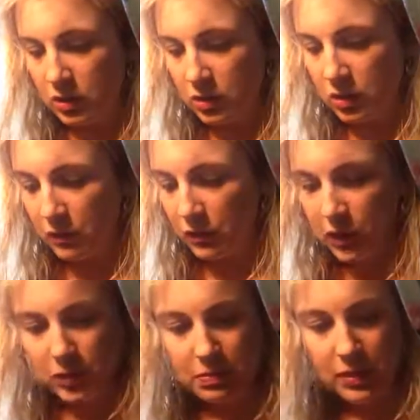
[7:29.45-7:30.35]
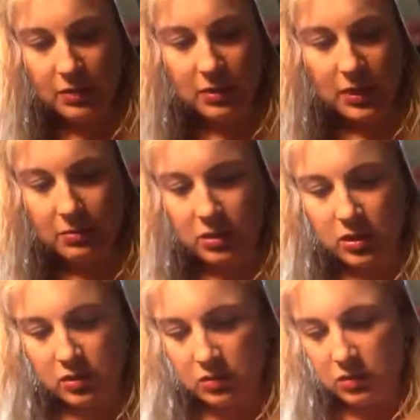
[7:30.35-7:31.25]
So the first pigment I'm going
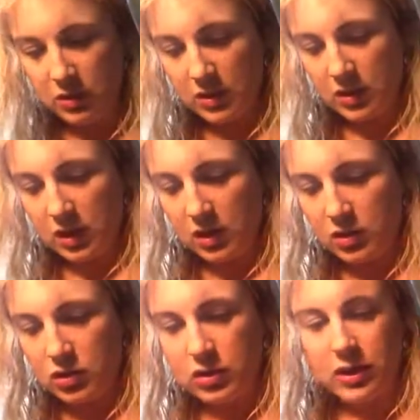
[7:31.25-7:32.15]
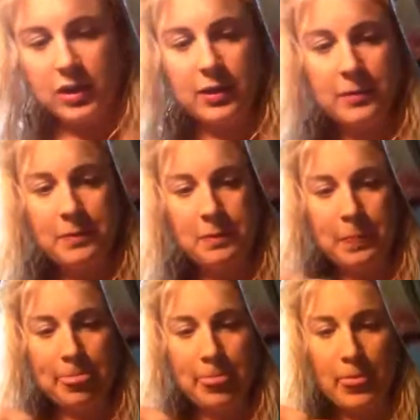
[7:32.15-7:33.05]
to use is actually
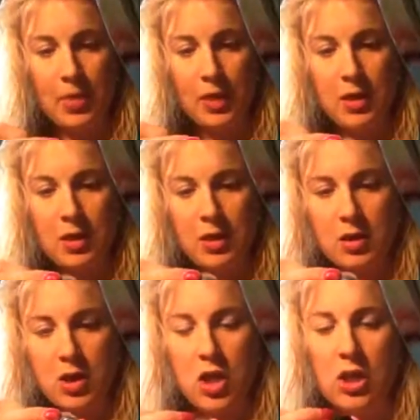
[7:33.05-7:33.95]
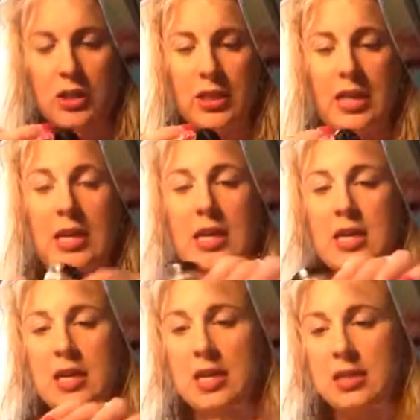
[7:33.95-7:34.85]
called
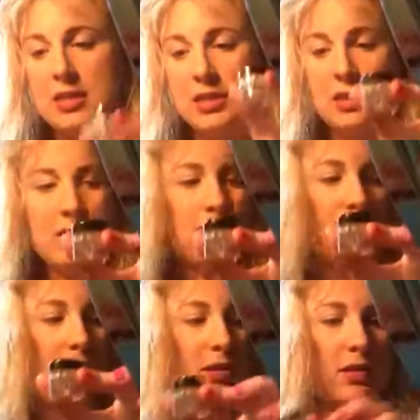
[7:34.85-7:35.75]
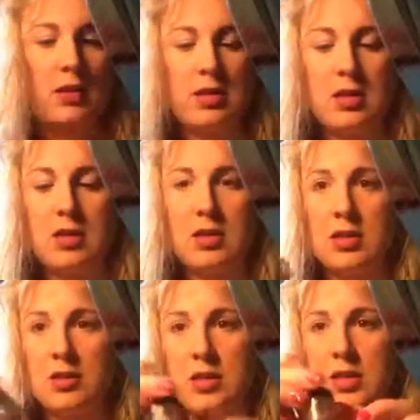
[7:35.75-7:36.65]
Innocent.
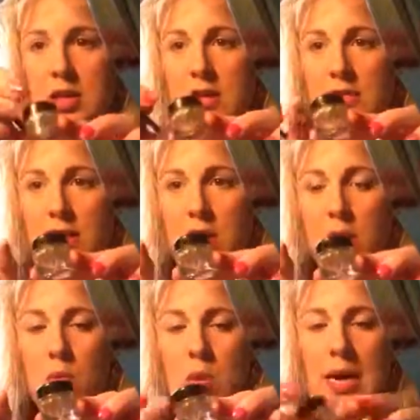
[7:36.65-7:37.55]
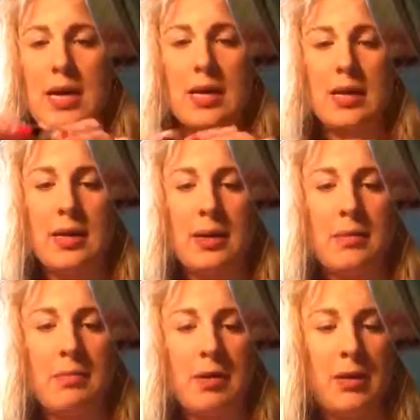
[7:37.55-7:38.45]
So it's kind of like a white
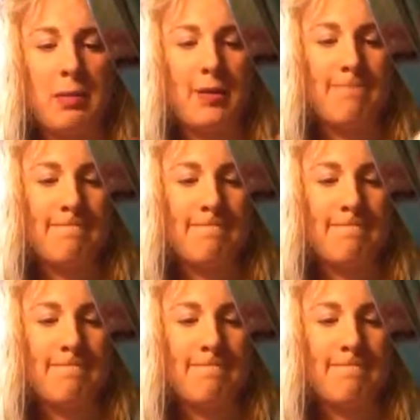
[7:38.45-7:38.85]
pigment.